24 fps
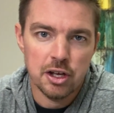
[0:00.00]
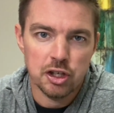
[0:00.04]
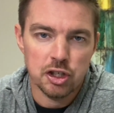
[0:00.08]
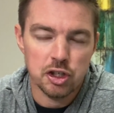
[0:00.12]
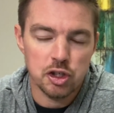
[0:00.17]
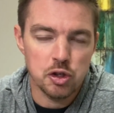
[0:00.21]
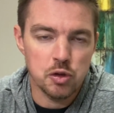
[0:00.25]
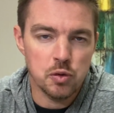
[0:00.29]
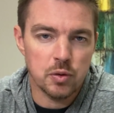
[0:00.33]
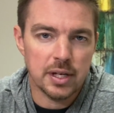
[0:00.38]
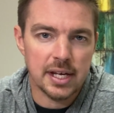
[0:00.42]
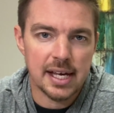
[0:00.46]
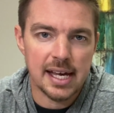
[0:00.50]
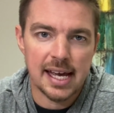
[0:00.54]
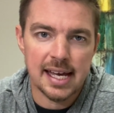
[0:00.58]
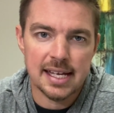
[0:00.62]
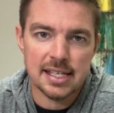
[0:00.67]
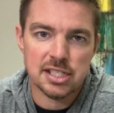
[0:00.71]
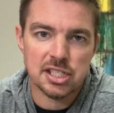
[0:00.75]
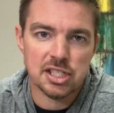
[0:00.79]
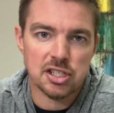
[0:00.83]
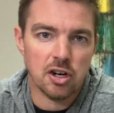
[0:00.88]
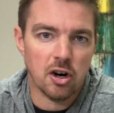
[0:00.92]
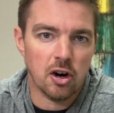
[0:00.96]
You can't
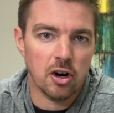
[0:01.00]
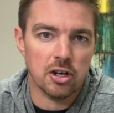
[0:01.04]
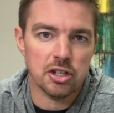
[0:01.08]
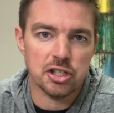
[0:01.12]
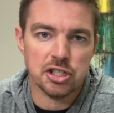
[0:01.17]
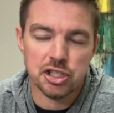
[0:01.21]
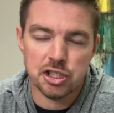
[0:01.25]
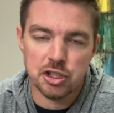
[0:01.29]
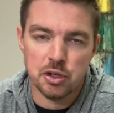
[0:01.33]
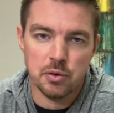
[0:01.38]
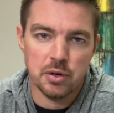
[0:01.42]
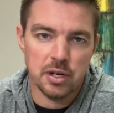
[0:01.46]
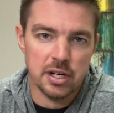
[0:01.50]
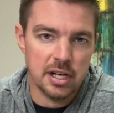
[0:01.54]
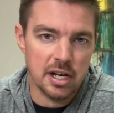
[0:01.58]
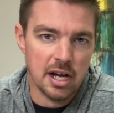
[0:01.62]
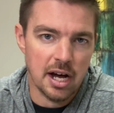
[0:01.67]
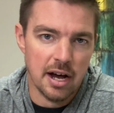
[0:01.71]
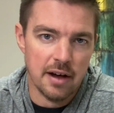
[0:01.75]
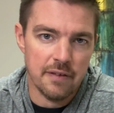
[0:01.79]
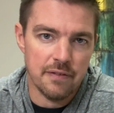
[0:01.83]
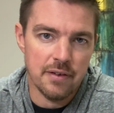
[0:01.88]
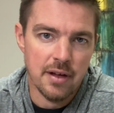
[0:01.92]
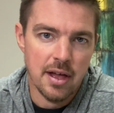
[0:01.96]
start soon
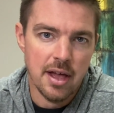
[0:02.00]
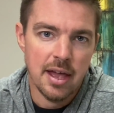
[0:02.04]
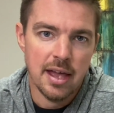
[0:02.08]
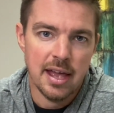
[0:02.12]
enough